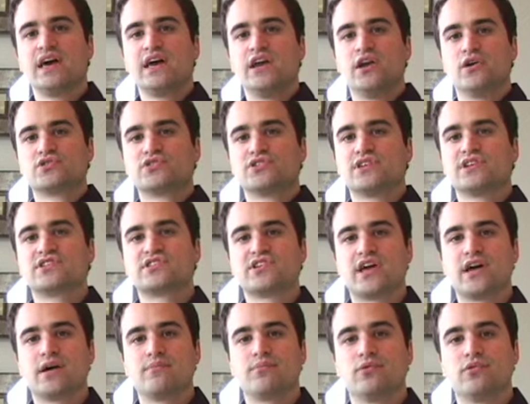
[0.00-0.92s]
Here's an
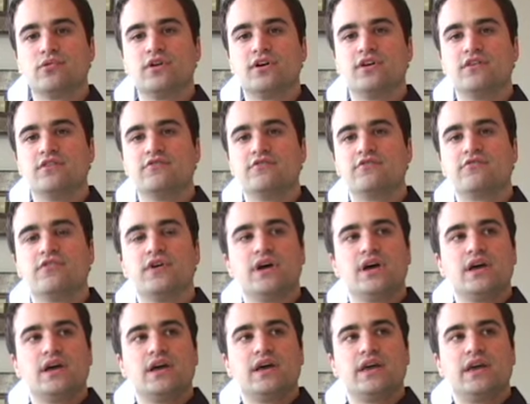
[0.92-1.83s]
example of
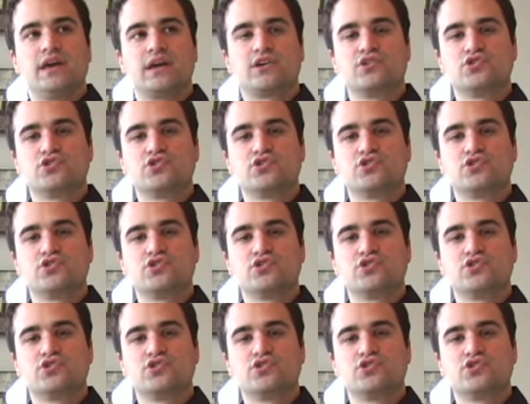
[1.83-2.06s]
it